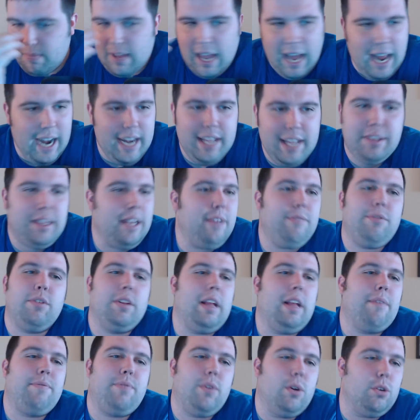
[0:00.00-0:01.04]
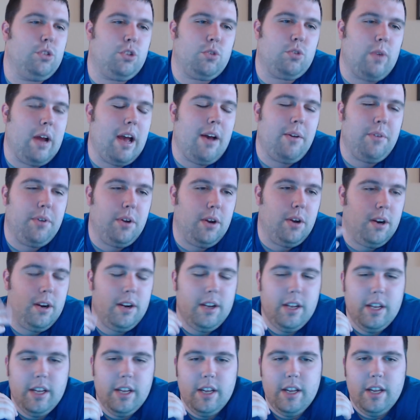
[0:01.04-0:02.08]
anything for that first
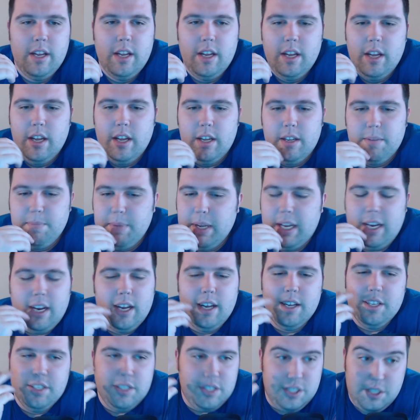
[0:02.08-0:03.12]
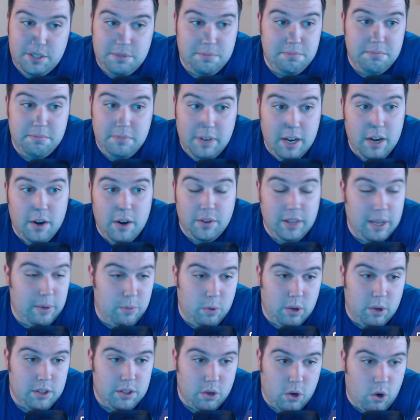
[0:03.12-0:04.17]
rounder because, you know, they
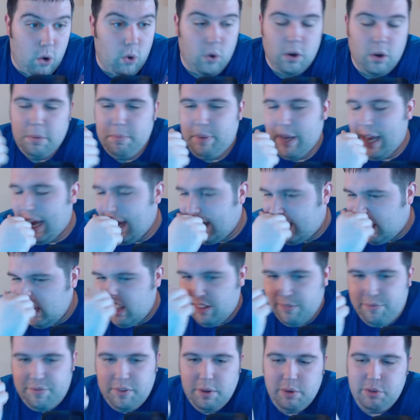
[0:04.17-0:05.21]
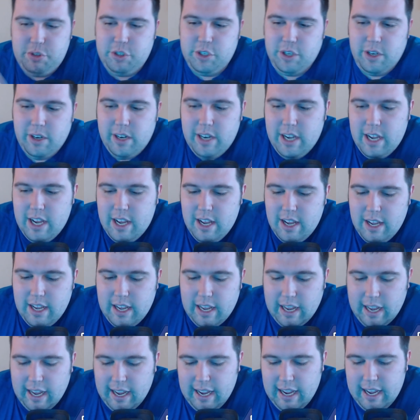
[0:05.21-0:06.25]
want their quarterback of the future.
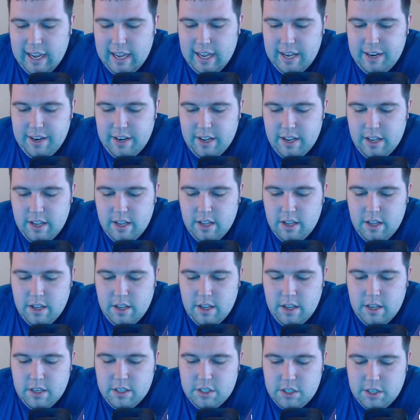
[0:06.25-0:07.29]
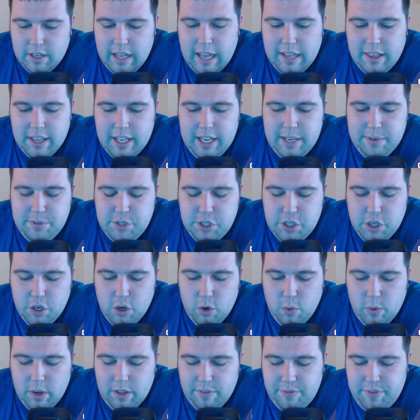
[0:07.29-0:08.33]
And so that leaves
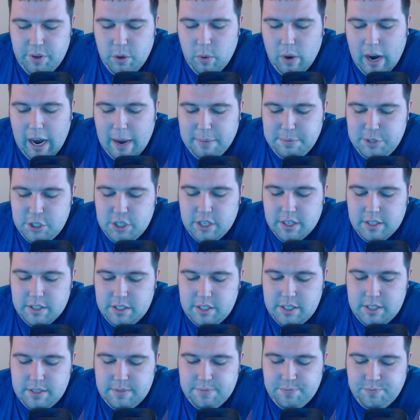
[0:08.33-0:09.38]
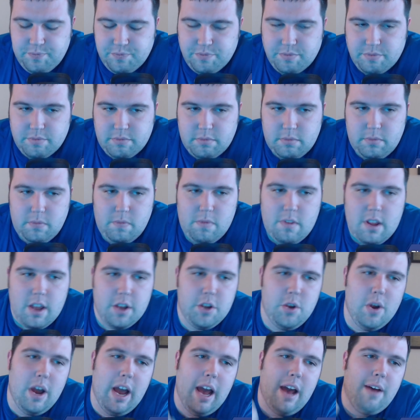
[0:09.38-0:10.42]
you with a few options.
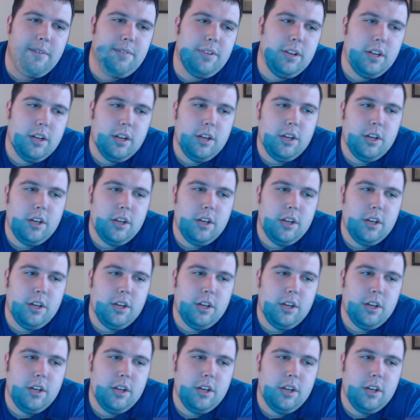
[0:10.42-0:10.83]
You have